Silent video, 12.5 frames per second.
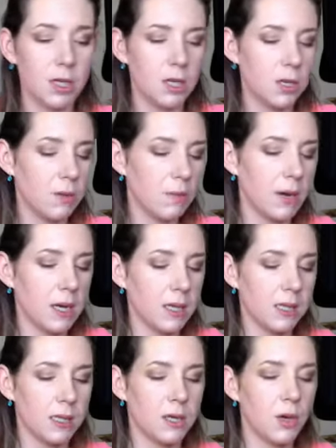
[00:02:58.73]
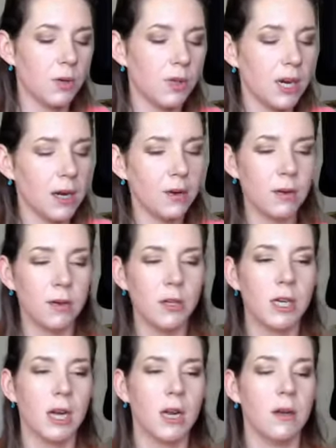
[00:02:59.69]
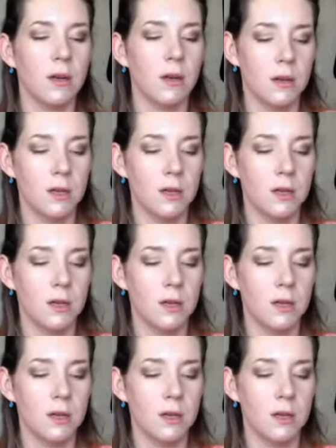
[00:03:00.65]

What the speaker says: you must go check out her channel